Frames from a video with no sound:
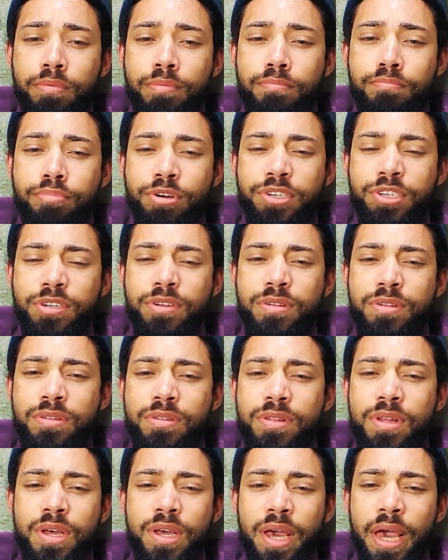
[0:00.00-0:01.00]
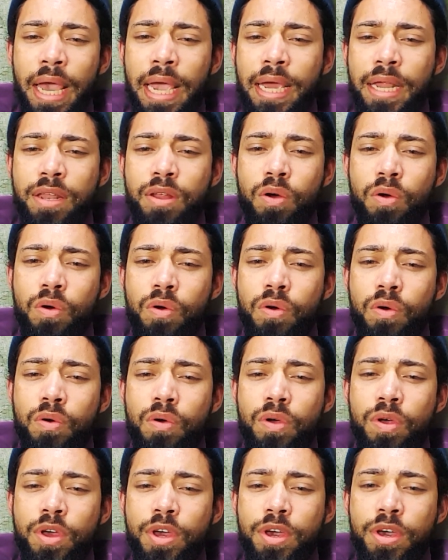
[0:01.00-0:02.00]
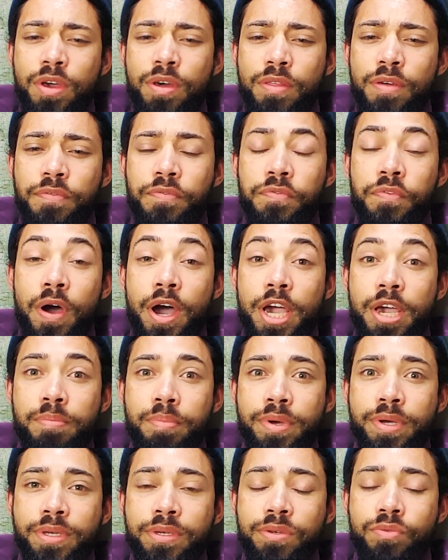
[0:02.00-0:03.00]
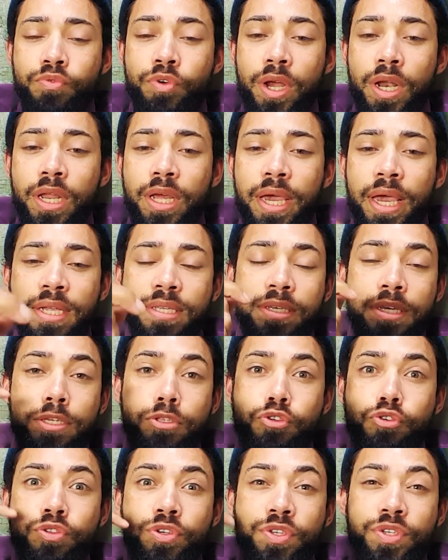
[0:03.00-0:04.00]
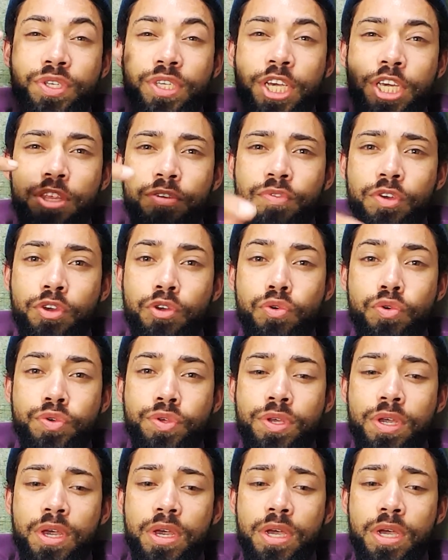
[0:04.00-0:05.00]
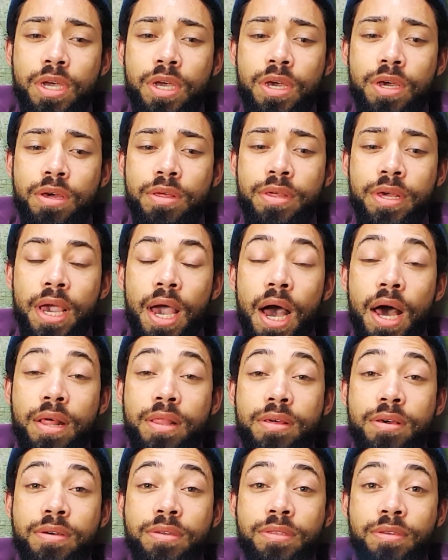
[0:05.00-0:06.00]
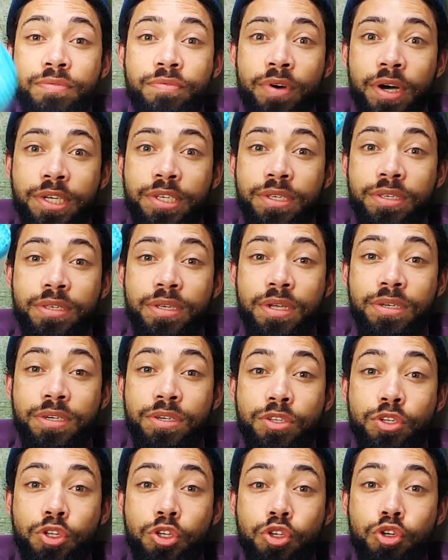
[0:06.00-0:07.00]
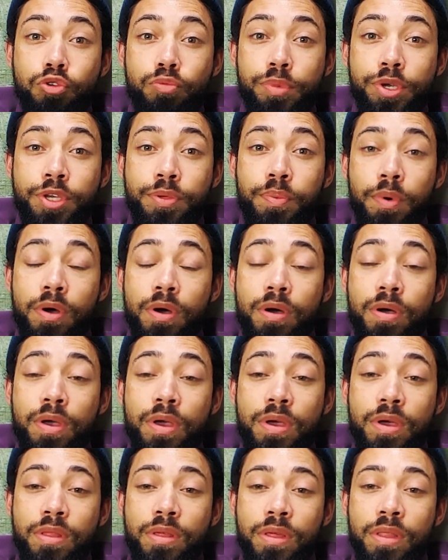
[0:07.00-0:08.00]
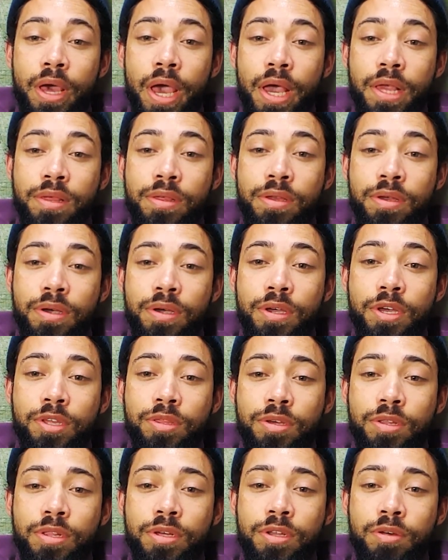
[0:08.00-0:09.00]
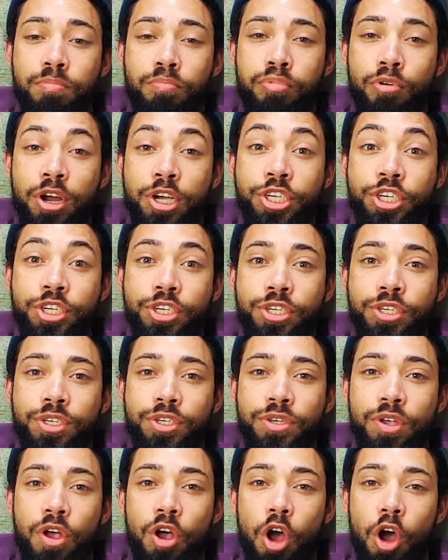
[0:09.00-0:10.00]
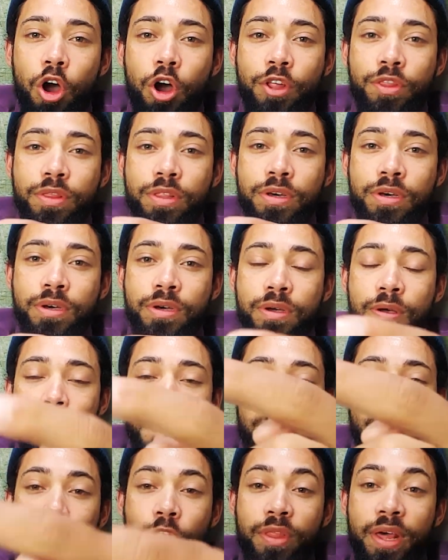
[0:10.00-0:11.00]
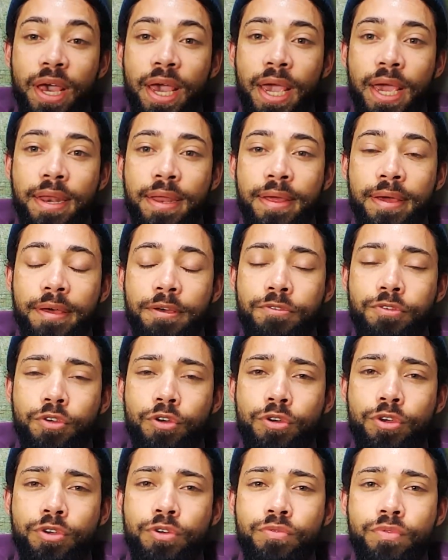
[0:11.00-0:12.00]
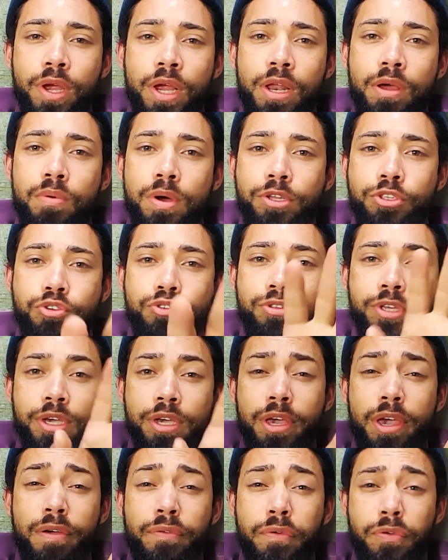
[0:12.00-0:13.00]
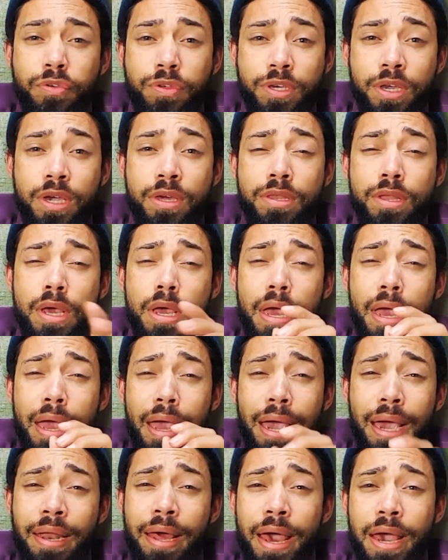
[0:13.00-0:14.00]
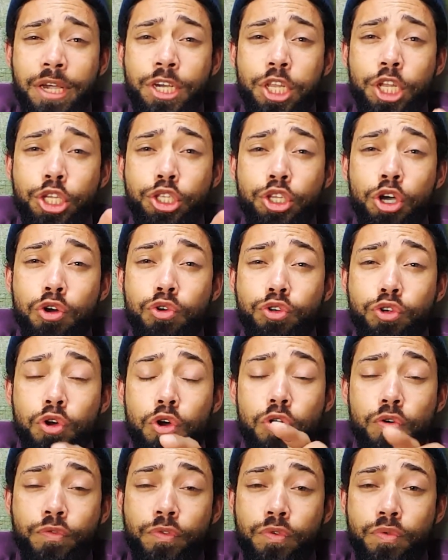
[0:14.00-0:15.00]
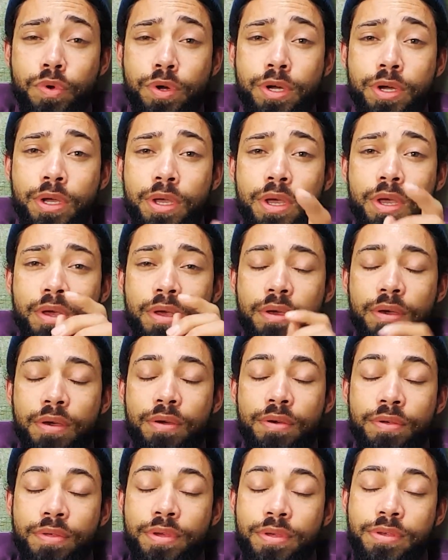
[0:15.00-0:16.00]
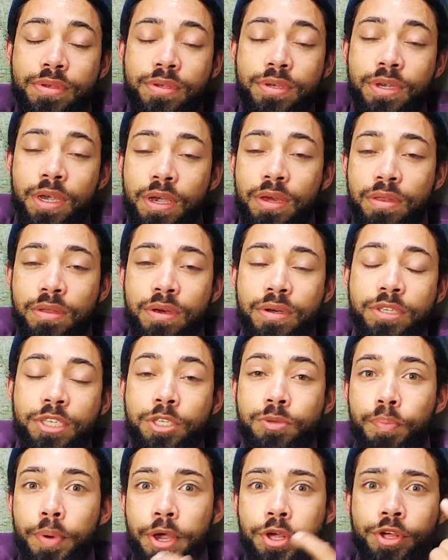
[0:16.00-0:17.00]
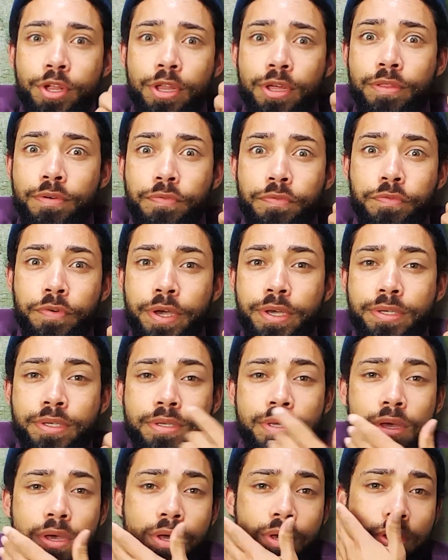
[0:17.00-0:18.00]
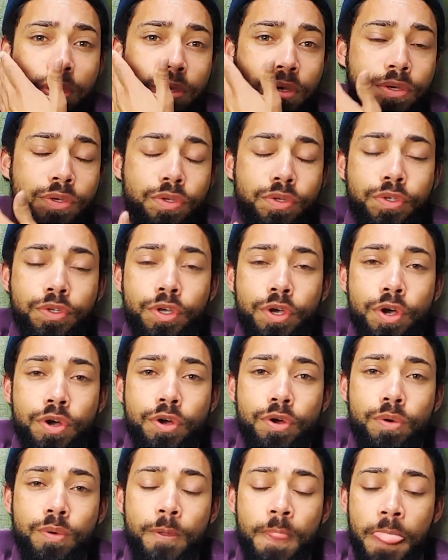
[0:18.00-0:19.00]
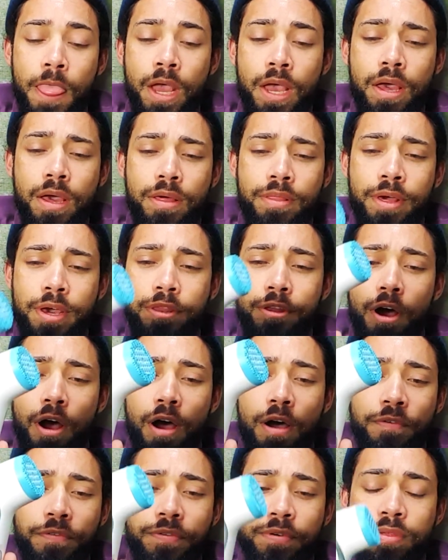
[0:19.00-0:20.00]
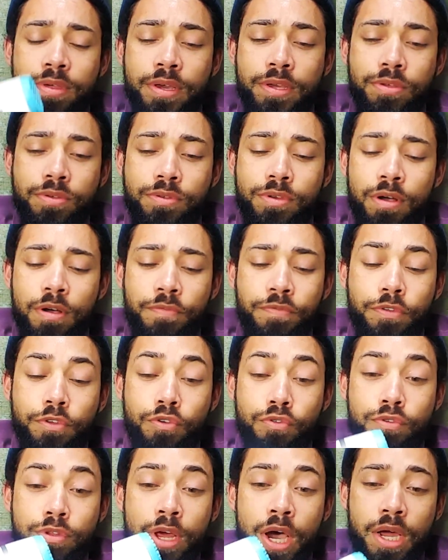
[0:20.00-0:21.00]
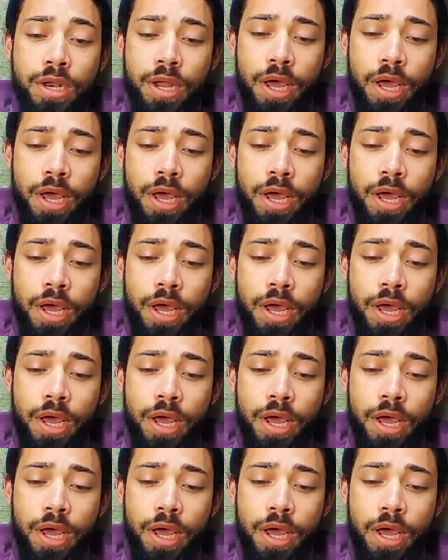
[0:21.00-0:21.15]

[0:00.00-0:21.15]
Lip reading: bristle head, or the fibers really gets into the skin if you use the other devices, such as the LumiSpa, that has the little brushes on the head here. So you really want to take care of your skin and actually don't overwork the skin, especially the face. So then after this, after you're done